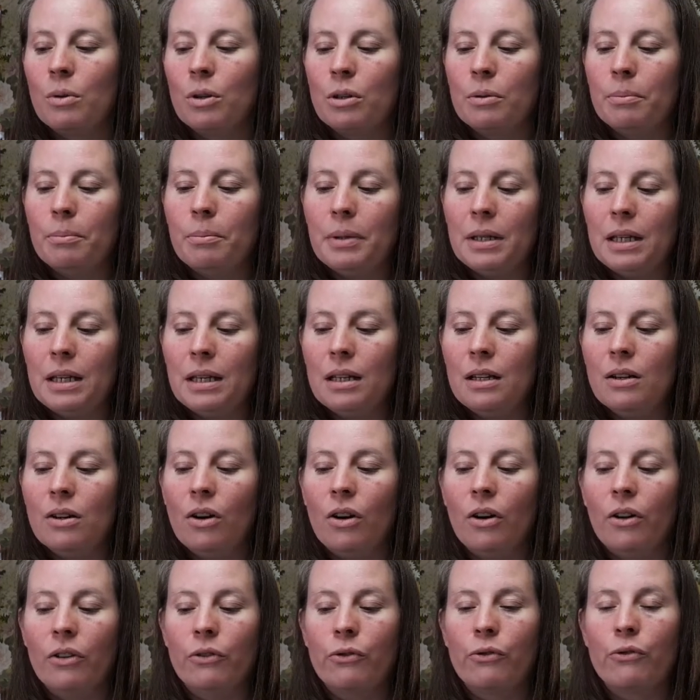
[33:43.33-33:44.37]
will
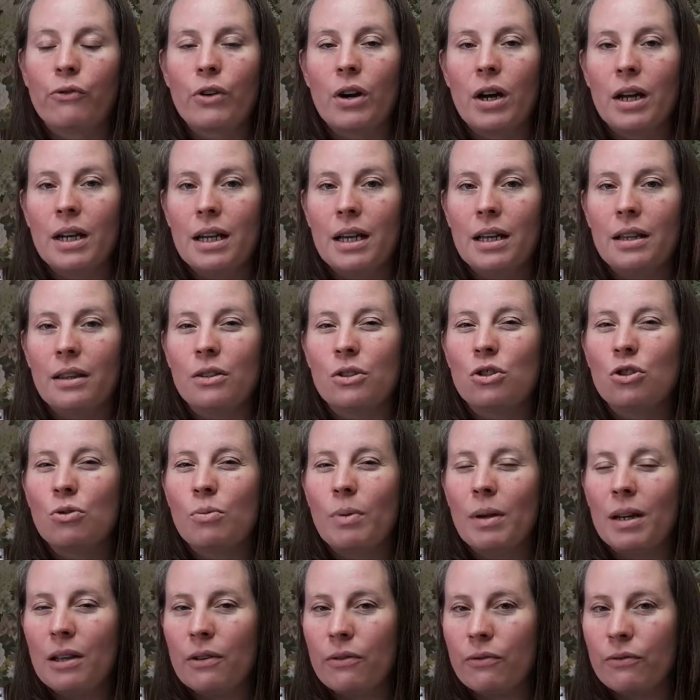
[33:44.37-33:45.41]
be on Friday the
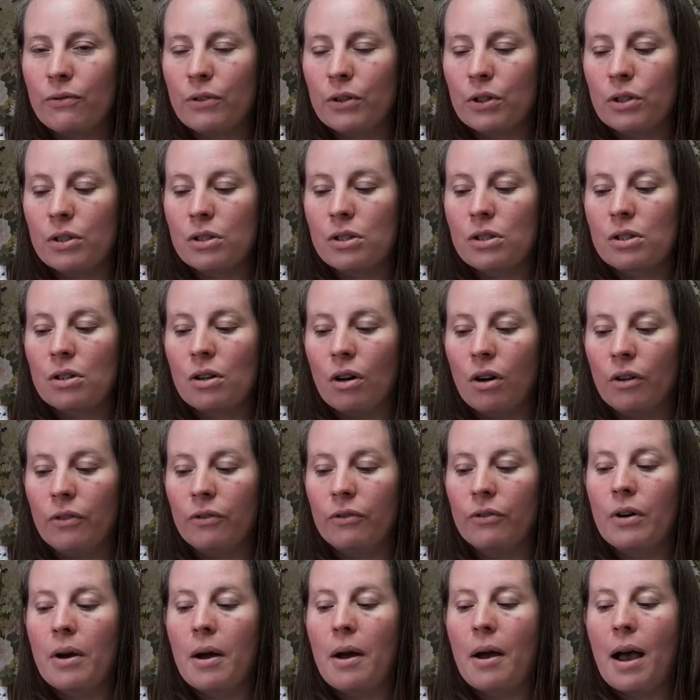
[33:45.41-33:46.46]
21st
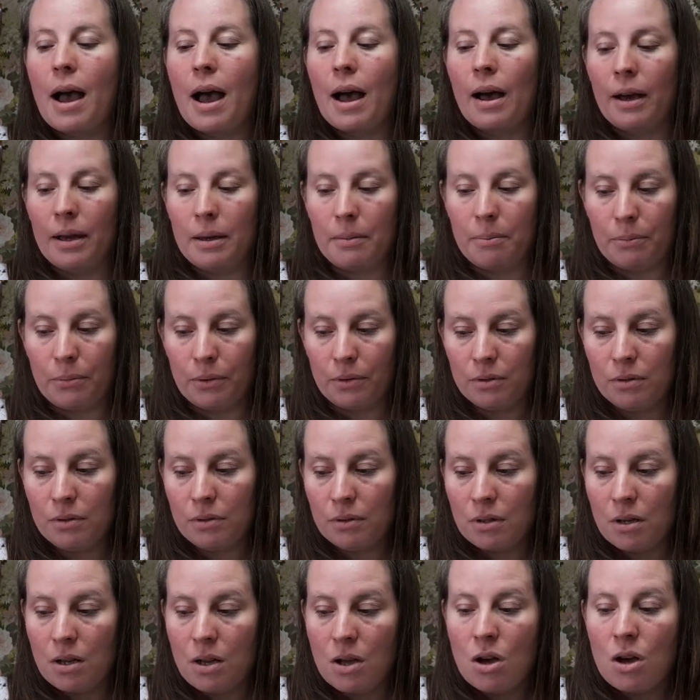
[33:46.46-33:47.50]
of
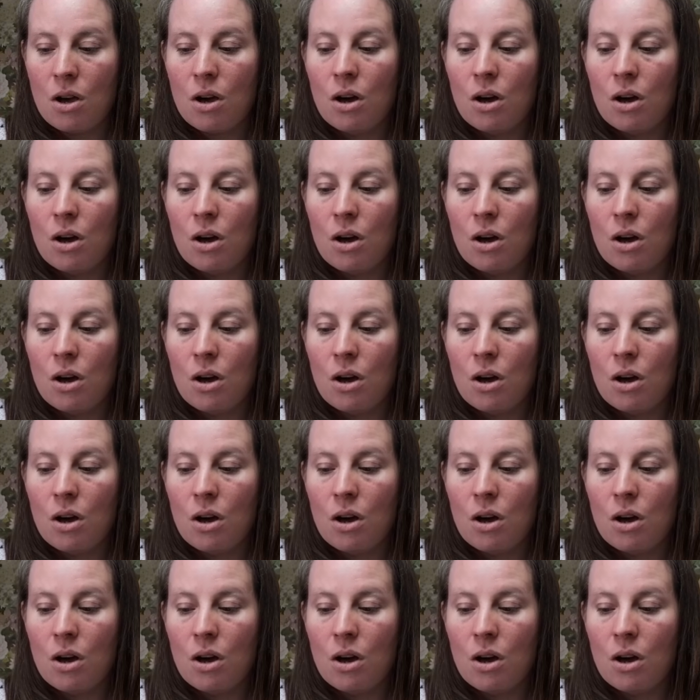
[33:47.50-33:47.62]
April